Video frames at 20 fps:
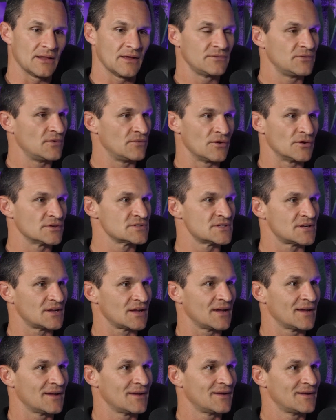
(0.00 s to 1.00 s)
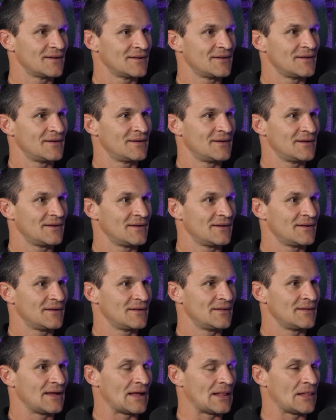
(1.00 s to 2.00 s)
diversity.
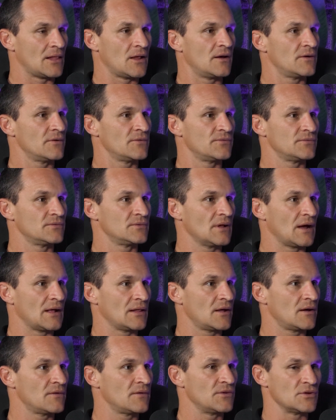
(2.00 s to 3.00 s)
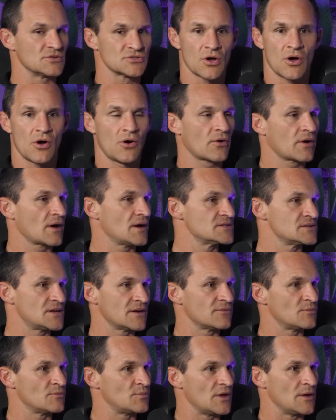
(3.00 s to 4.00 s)
I love there's all kinds of
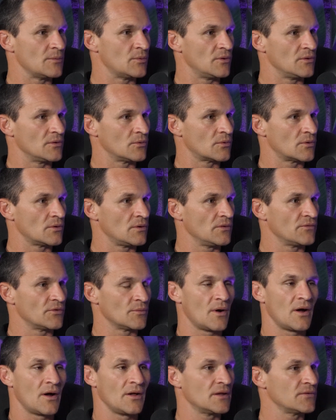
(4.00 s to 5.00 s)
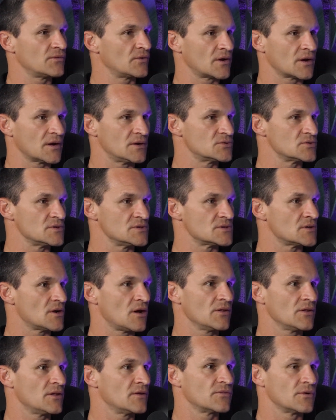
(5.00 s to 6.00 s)
different people in the world from all different countries and
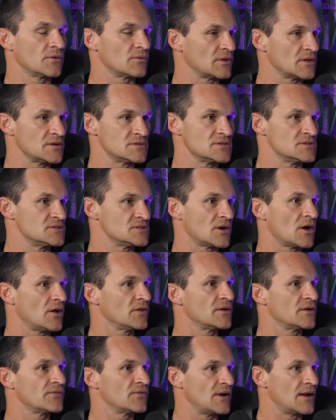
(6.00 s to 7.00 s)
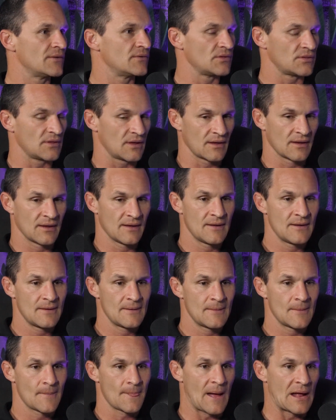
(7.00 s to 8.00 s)
all different religions and all different everything.
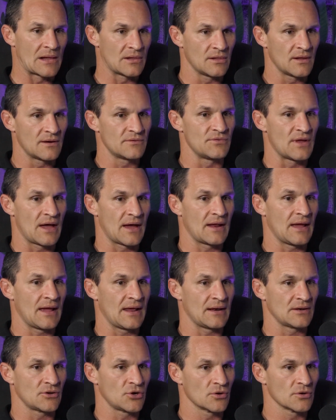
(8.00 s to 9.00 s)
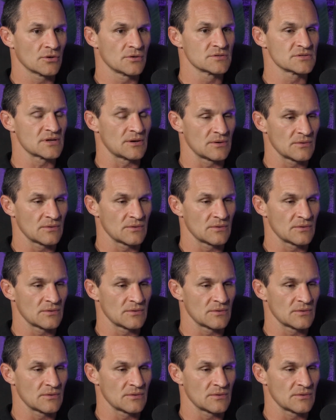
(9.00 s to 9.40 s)
Yeah. I love that. And girls,